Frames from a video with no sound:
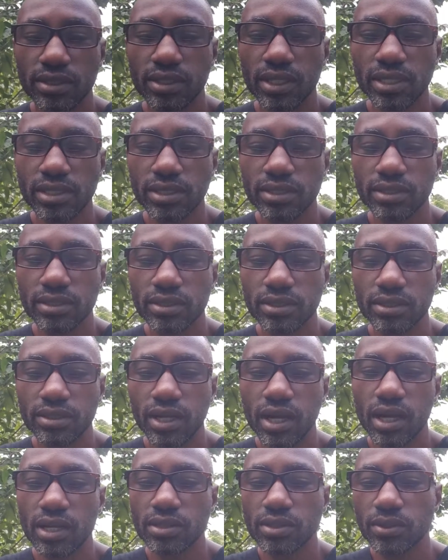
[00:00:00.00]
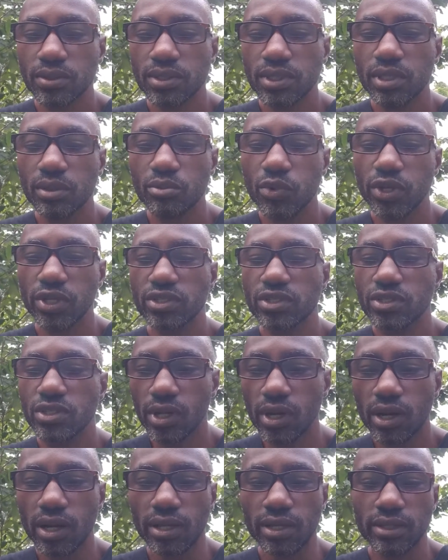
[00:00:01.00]
Yes? Also she brings
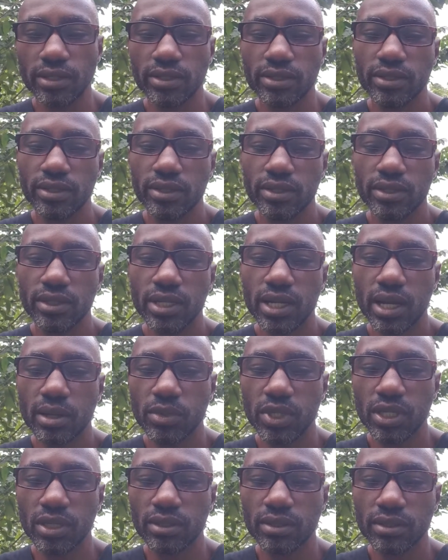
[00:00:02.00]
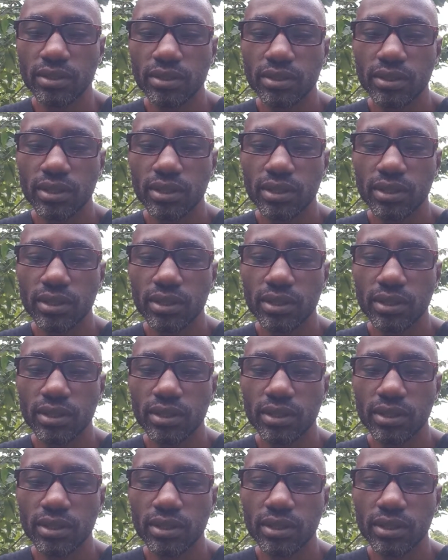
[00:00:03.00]
joy. You know what I mean?